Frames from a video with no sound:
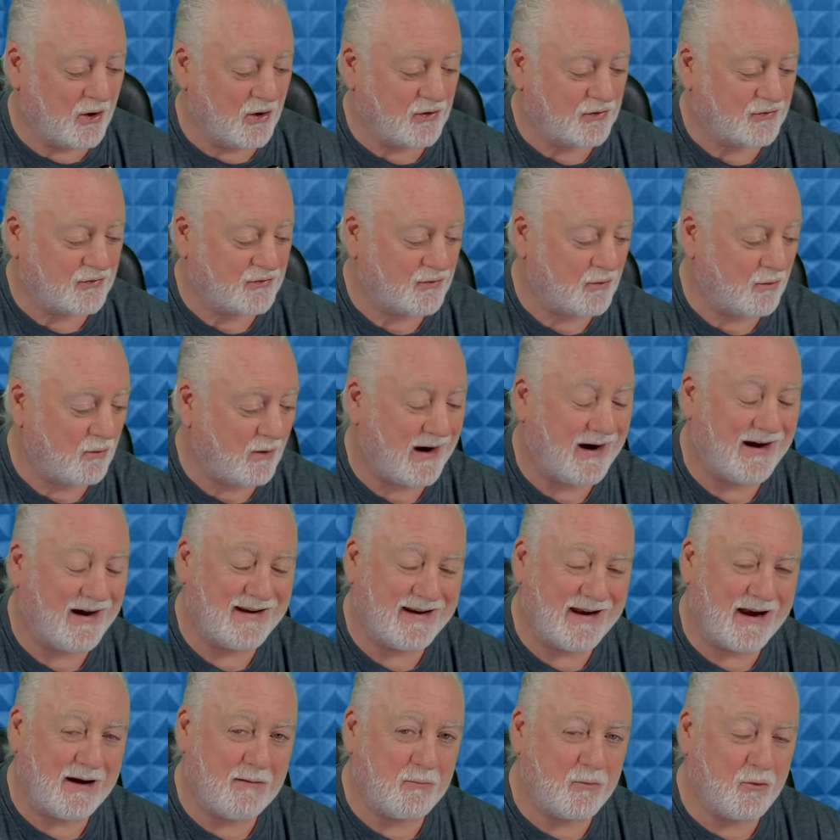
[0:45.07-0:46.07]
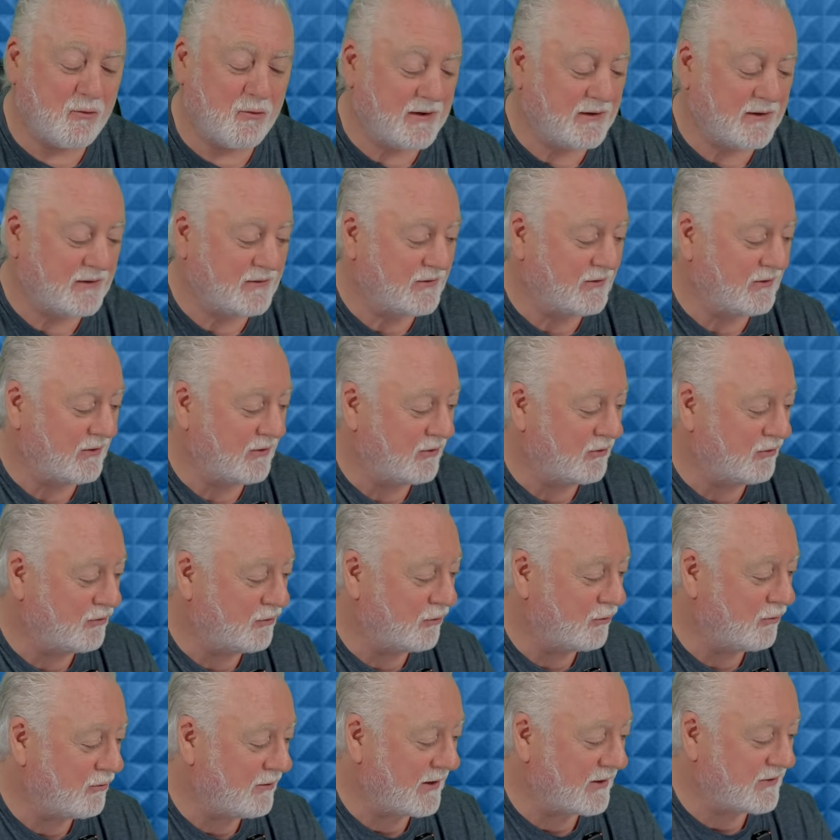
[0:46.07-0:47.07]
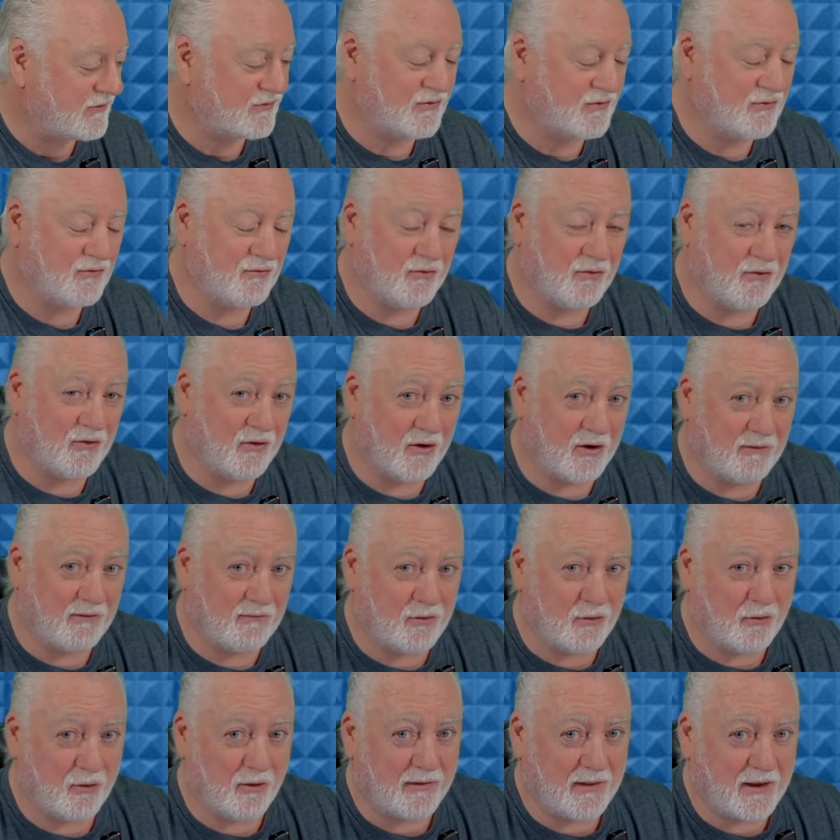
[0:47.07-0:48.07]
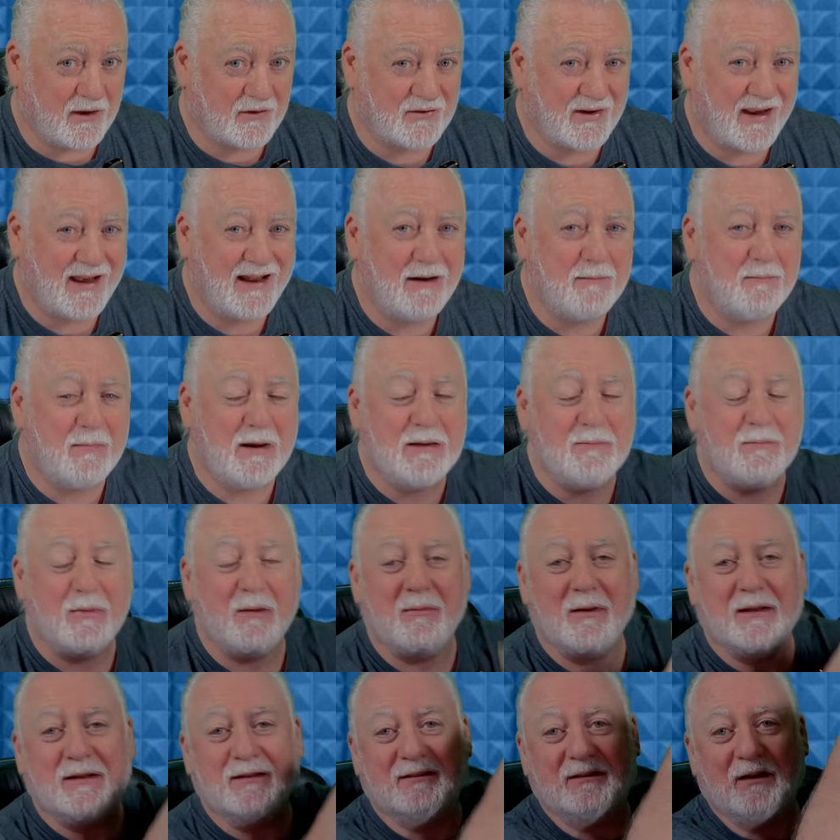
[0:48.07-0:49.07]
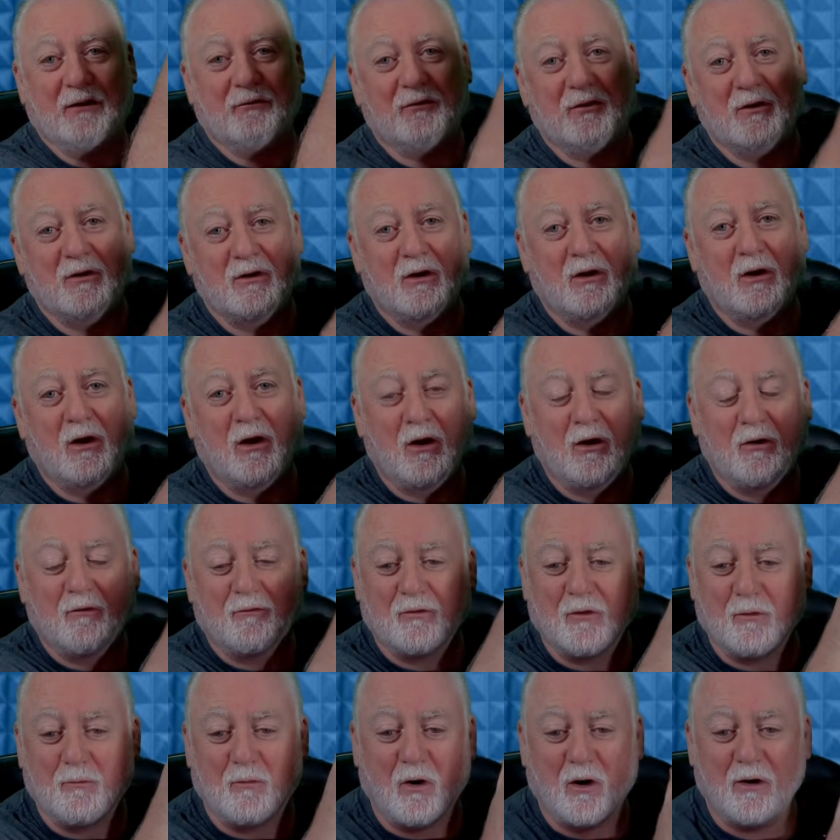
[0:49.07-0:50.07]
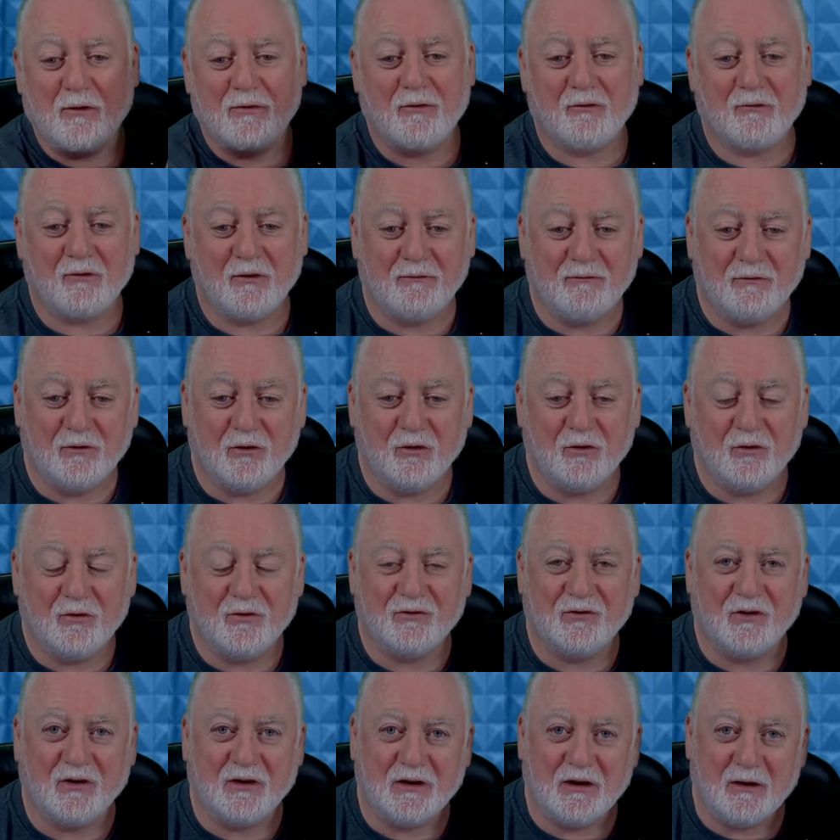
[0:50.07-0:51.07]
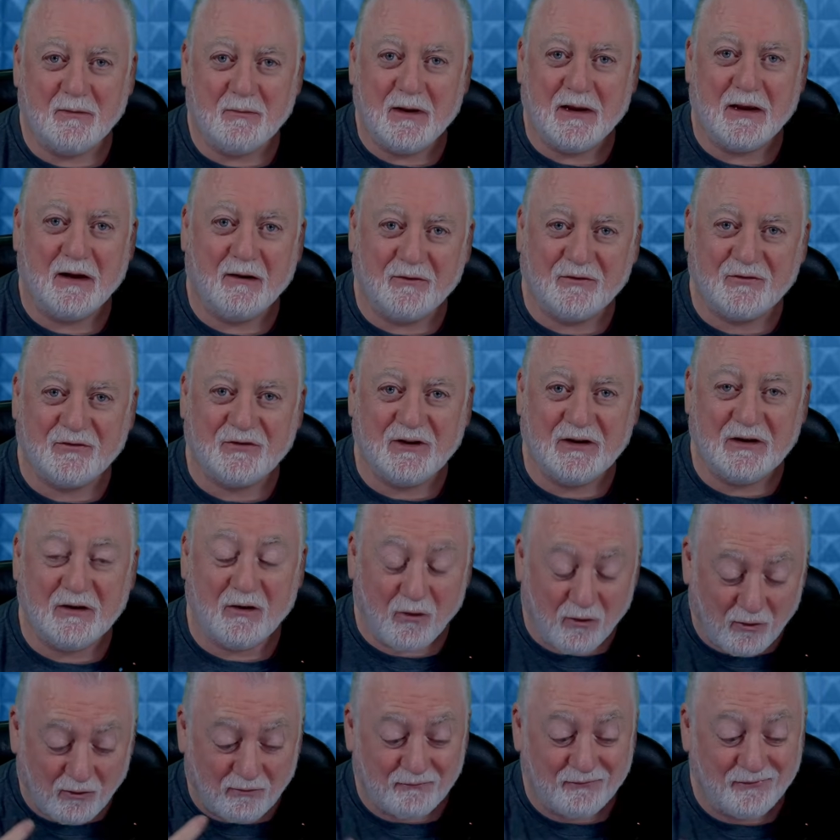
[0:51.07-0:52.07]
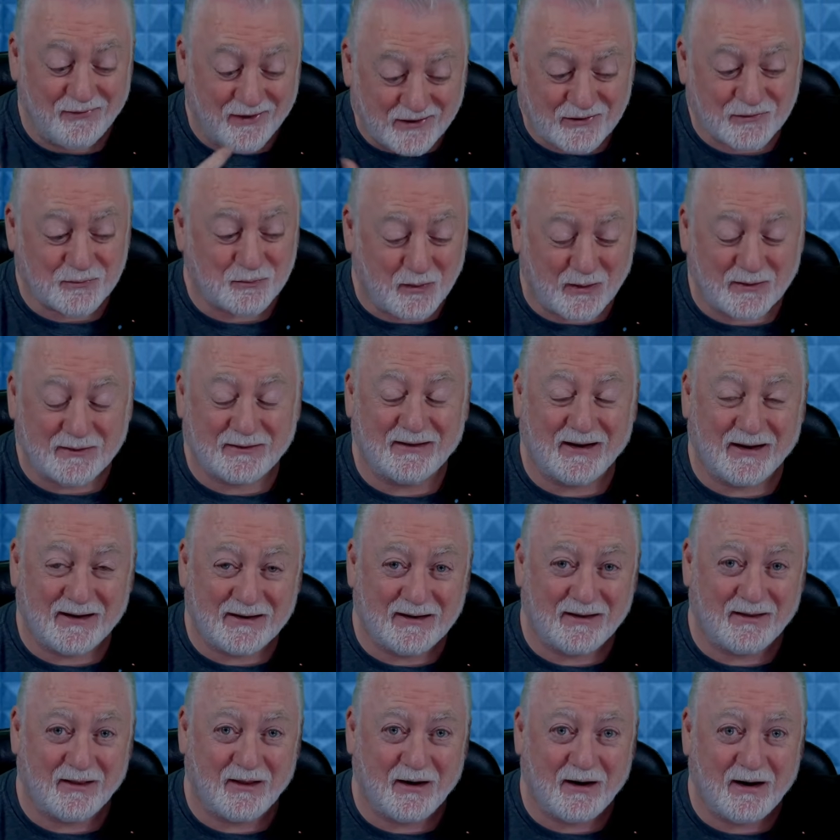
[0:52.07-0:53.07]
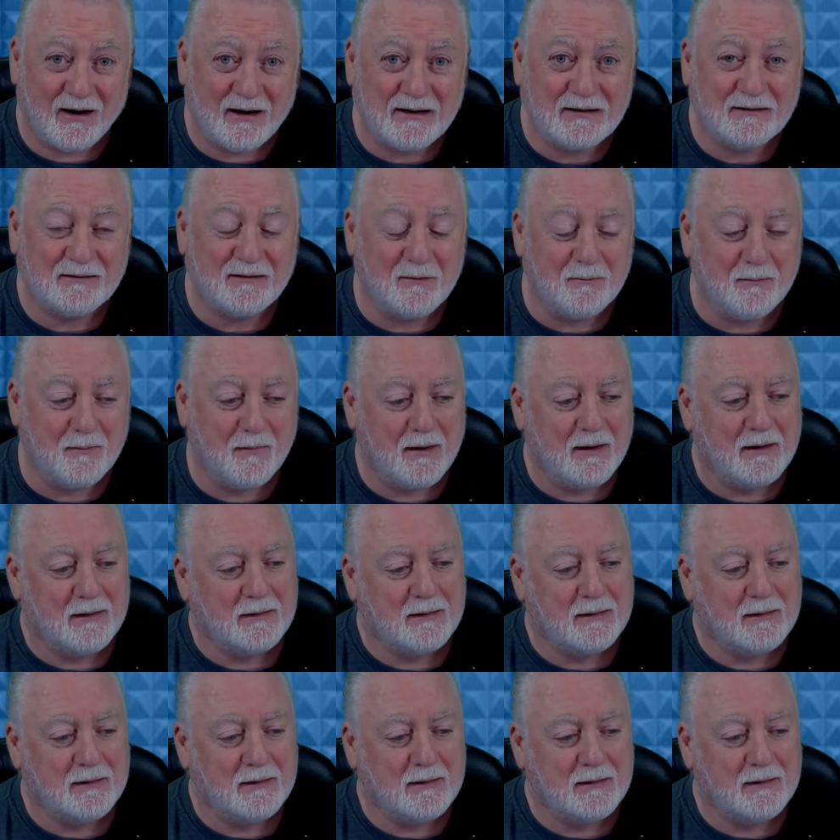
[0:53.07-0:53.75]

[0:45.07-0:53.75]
So I am going to do the review of this, and it might be a bit different from other reviews that you may have seen of this particular item,